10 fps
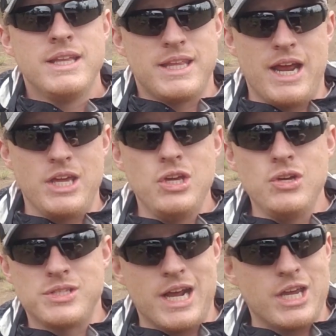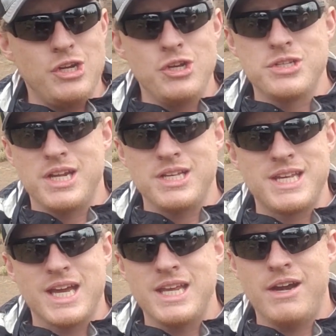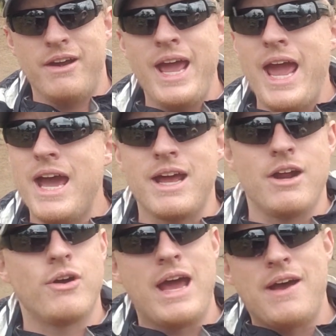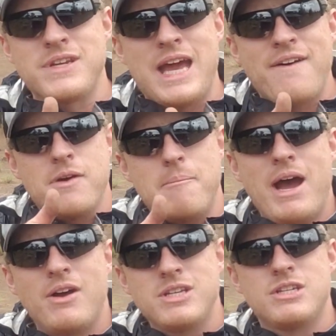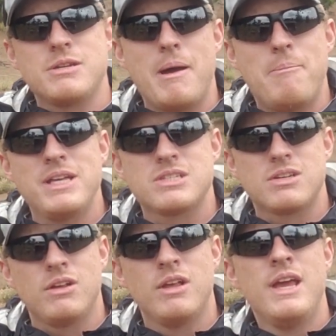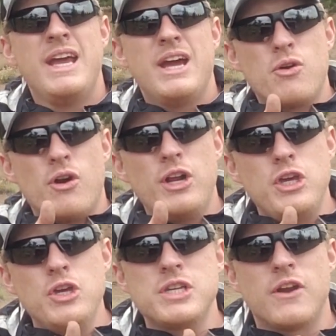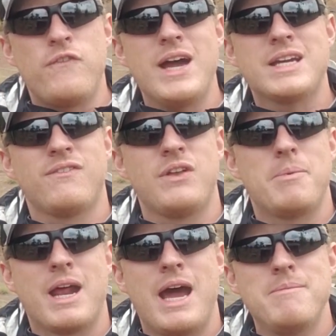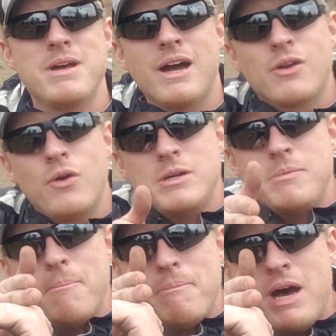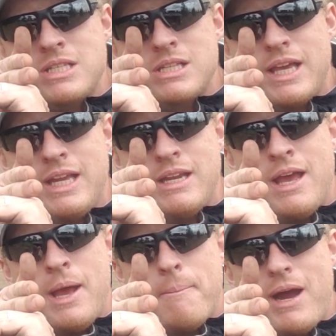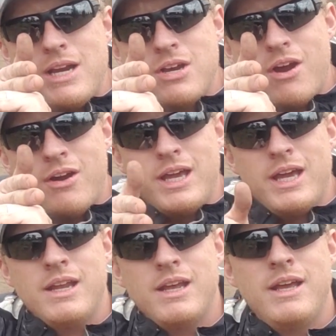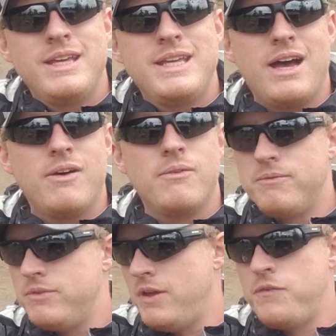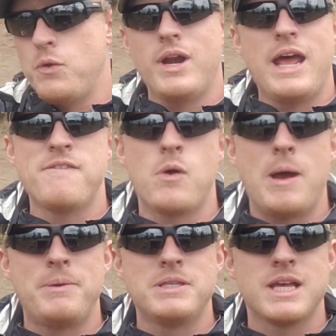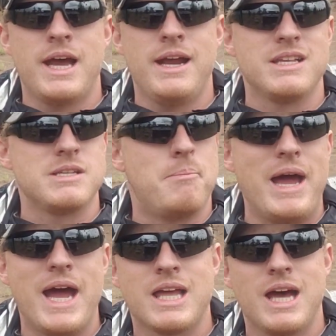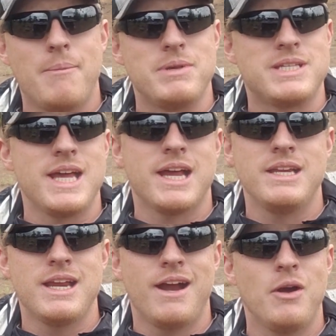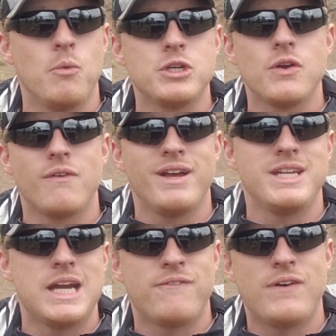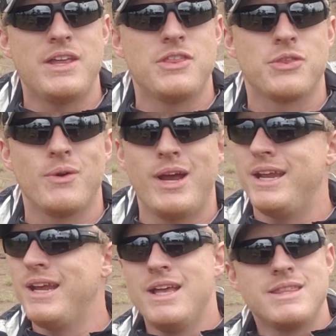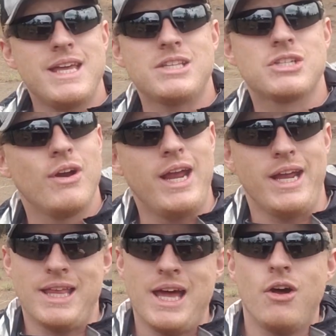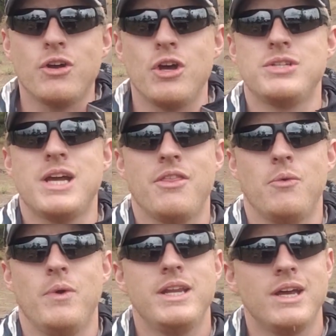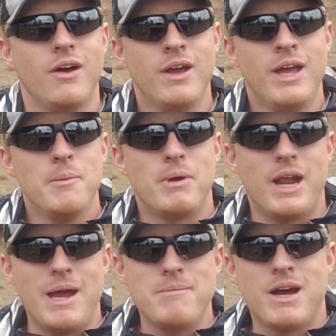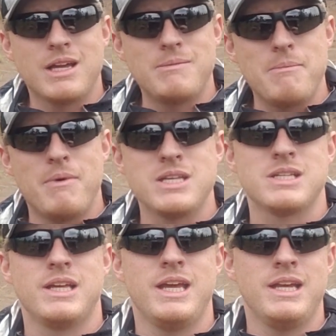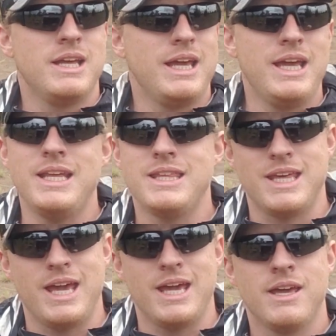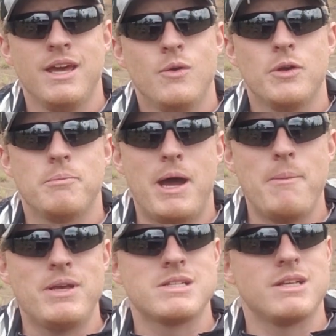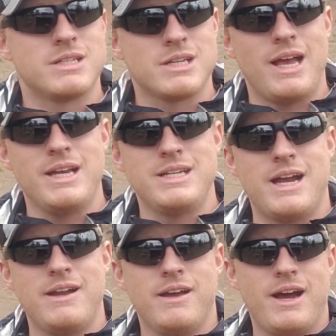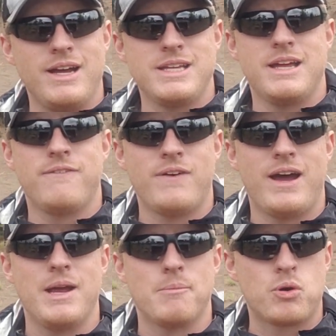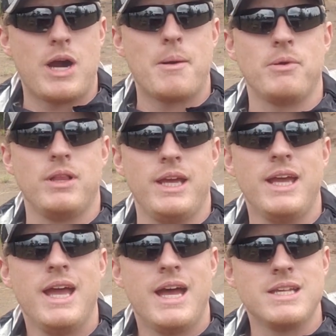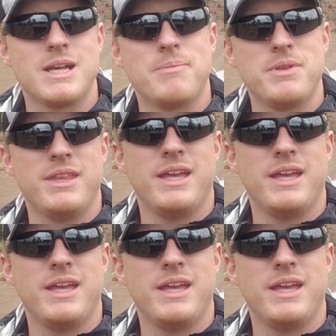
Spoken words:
that I use, and I can use it in a secondary hand. I don't have to have it mounted to my pistol in order to use it effectively, but I'm not going to be muzzling my target. Yeah, if you want to have a weapons light as a backup, a secondary, once you have identified the threat, that's great. That all goes out the window. But I'm not going to be muzzling anything with my pistol until I identify it properly as something